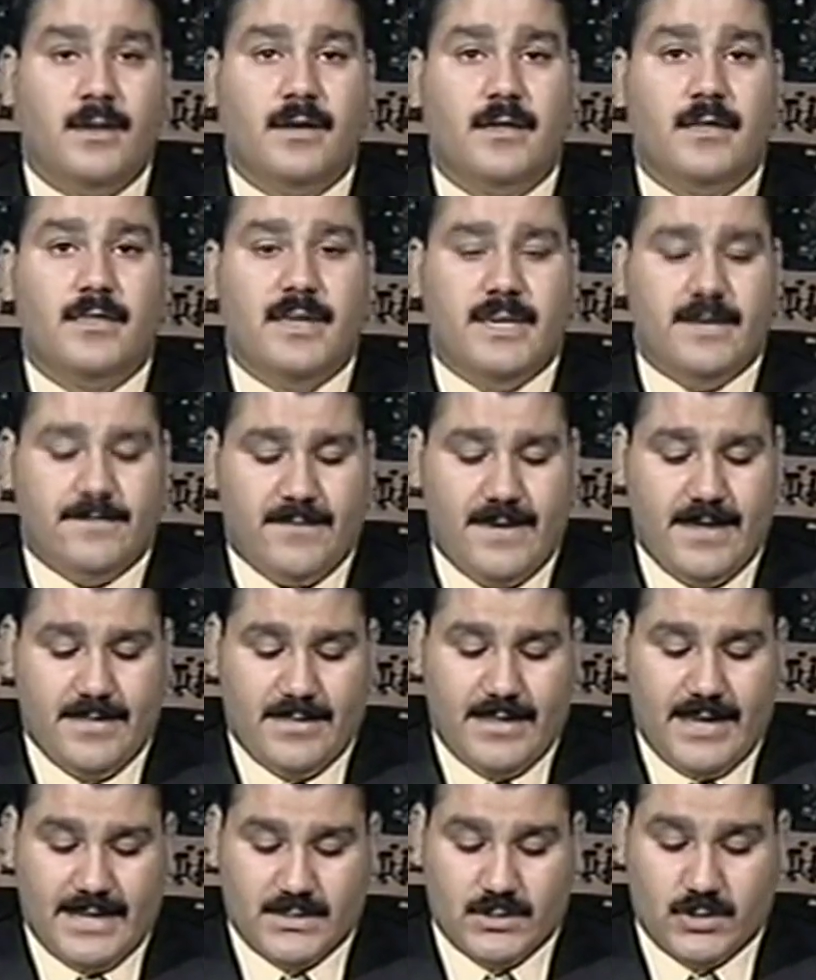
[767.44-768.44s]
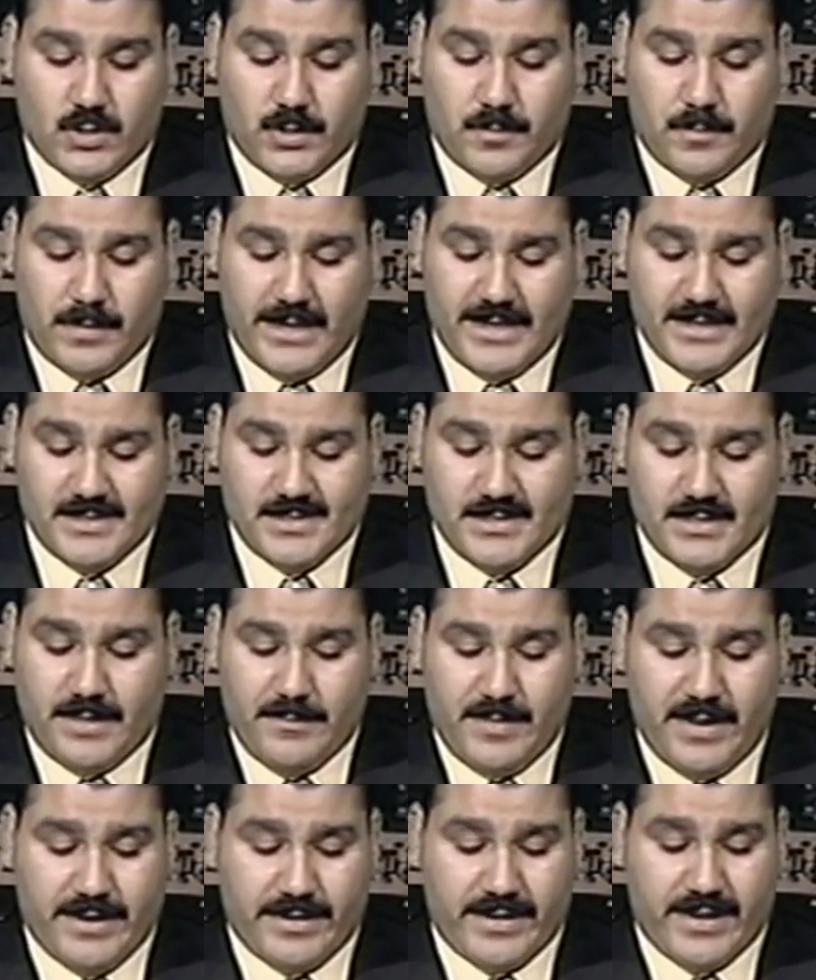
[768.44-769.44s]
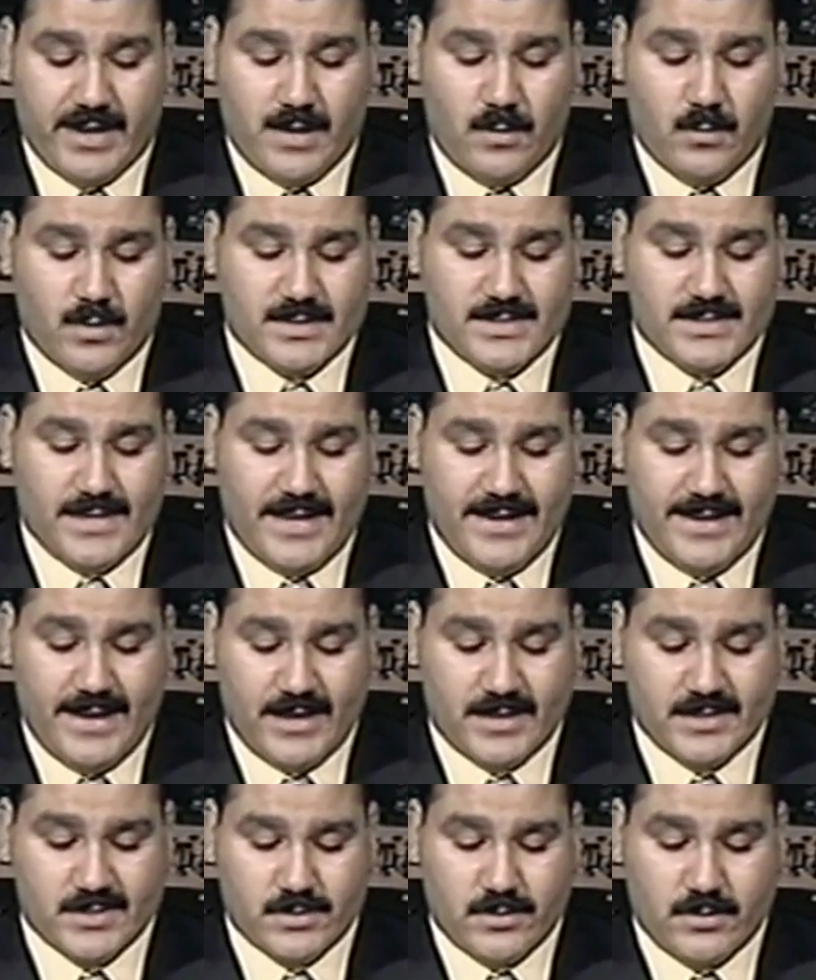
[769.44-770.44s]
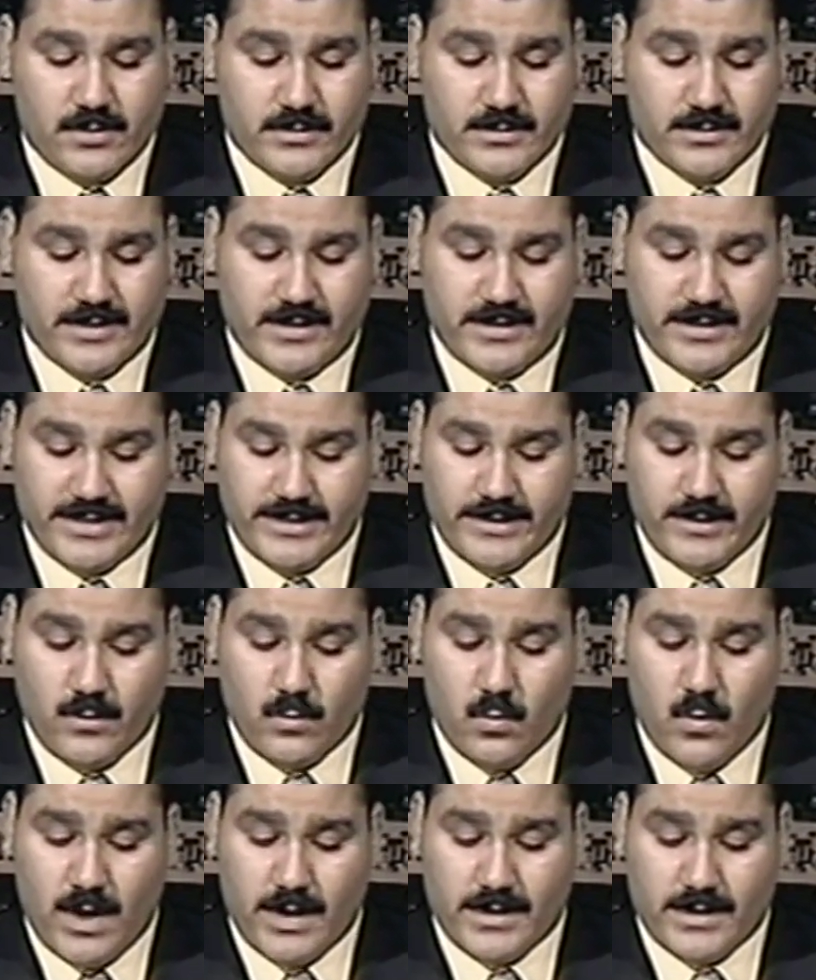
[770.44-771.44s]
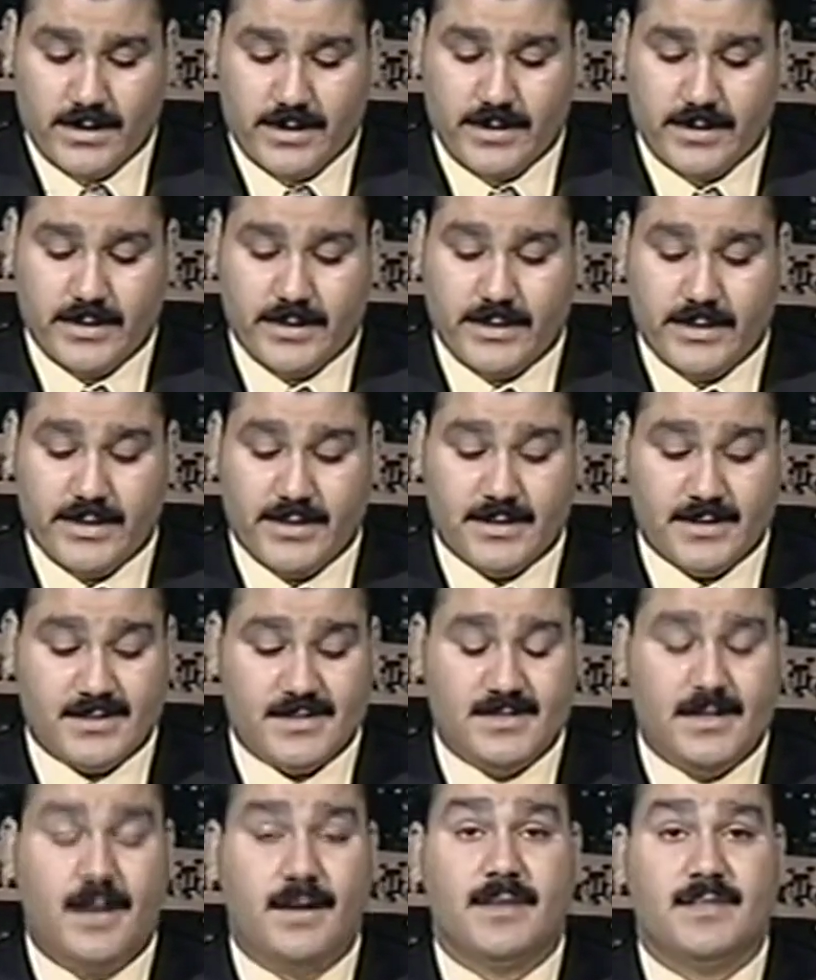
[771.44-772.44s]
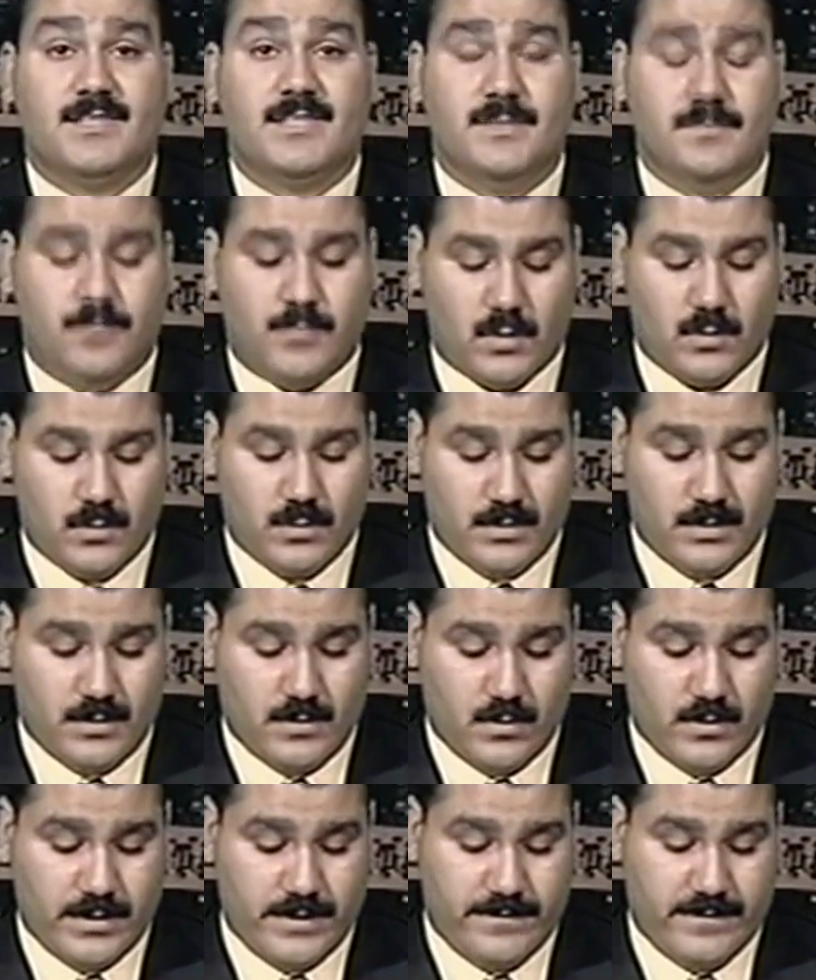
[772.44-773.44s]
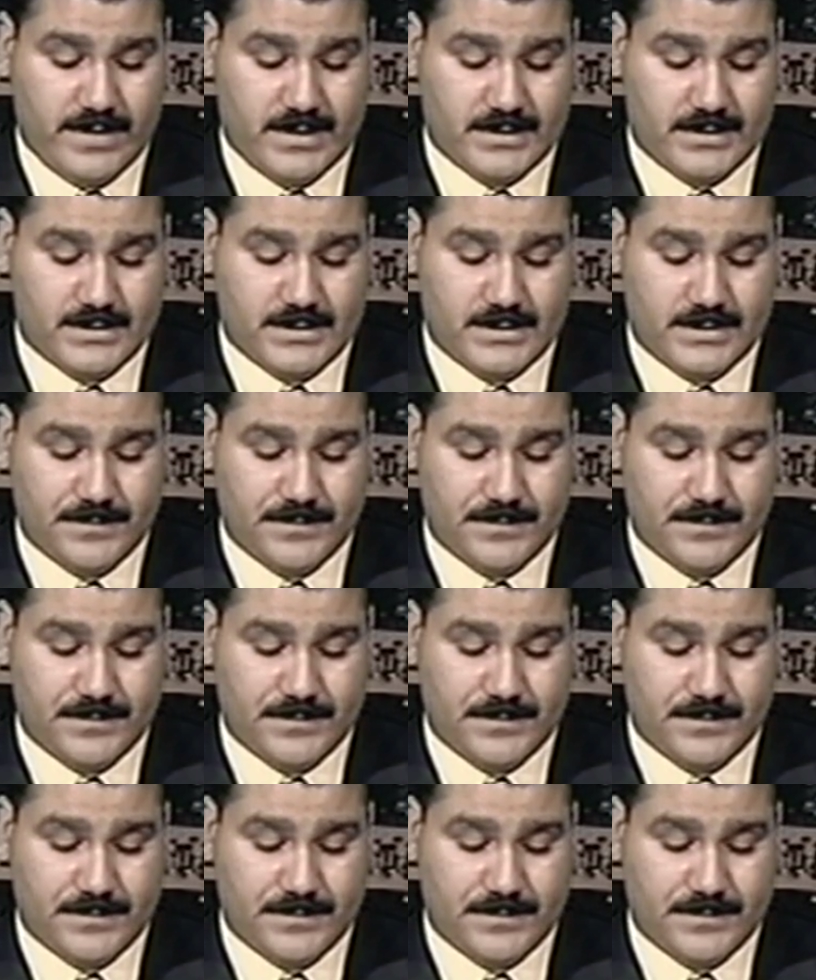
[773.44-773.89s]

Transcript: The event that took place in America was an extraordinary one. It is not a simple event.